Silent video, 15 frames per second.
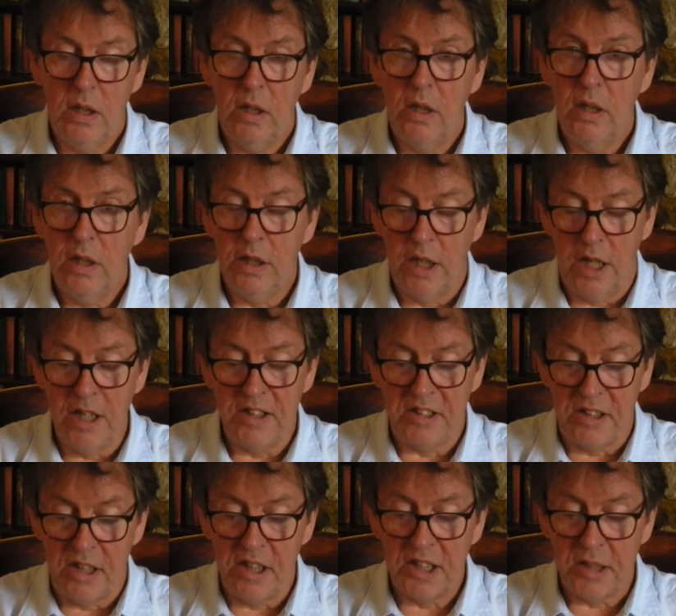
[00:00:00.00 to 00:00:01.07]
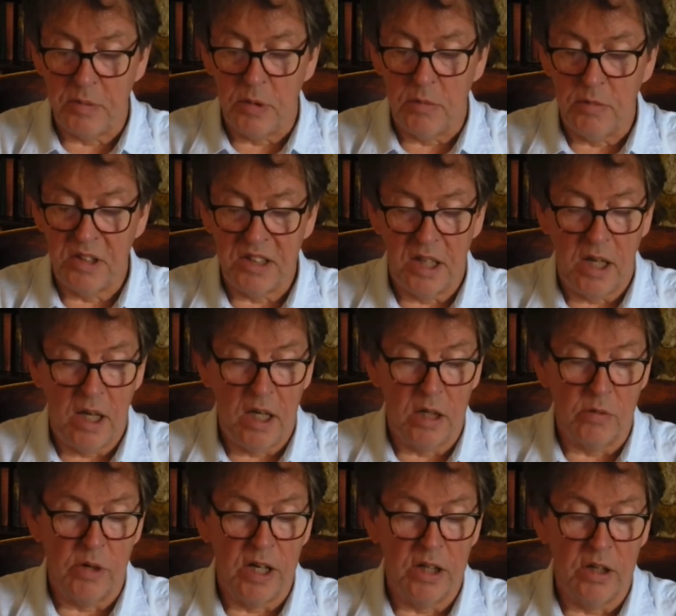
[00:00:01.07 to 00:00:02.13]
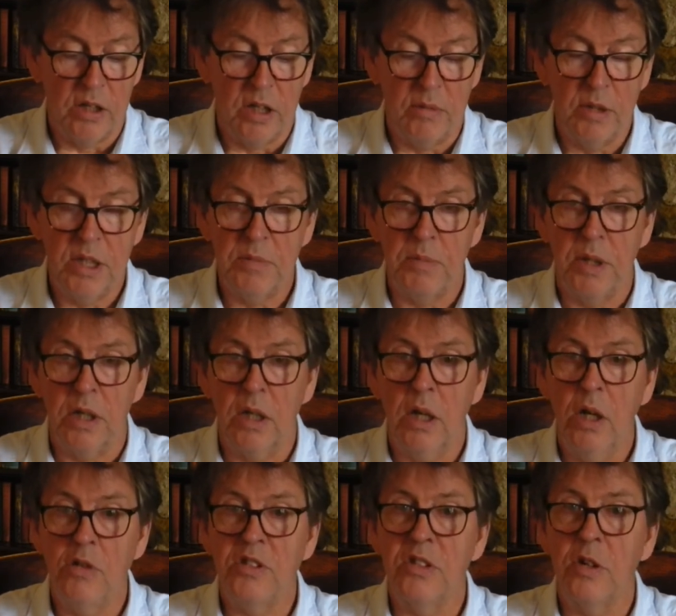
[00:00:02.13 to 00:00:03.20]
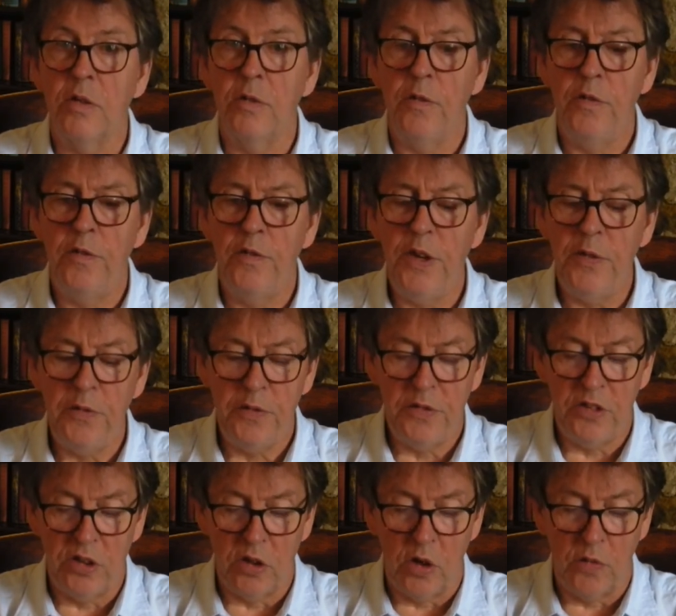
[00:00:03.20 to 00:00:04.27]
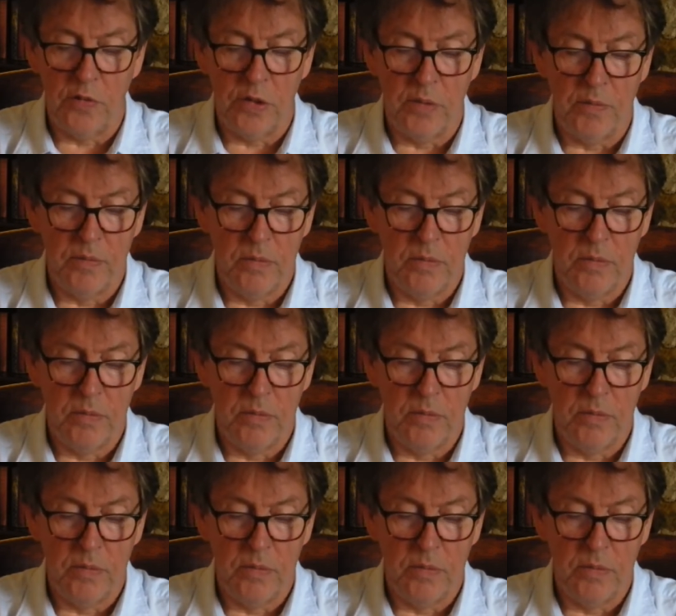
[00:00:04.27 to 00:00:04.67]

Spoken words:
At a hasty estimate, Mr. Egg reckoned there must be close on 50 of them.